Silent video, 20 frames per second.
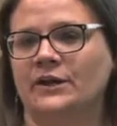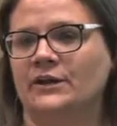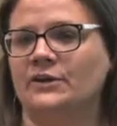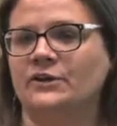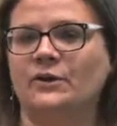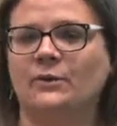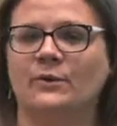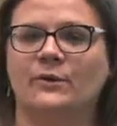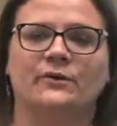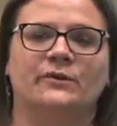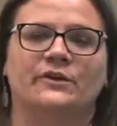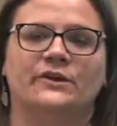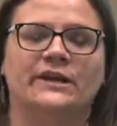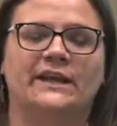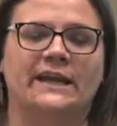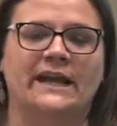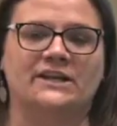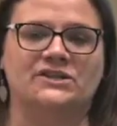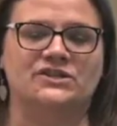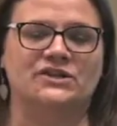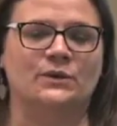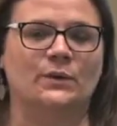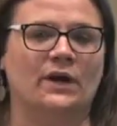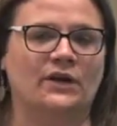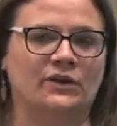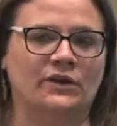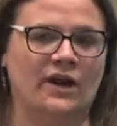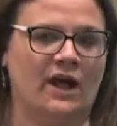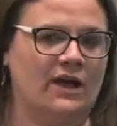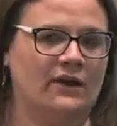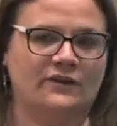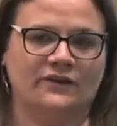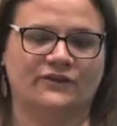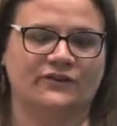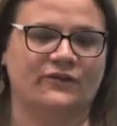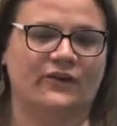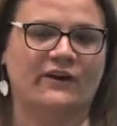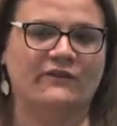you know, we were looking at $200 for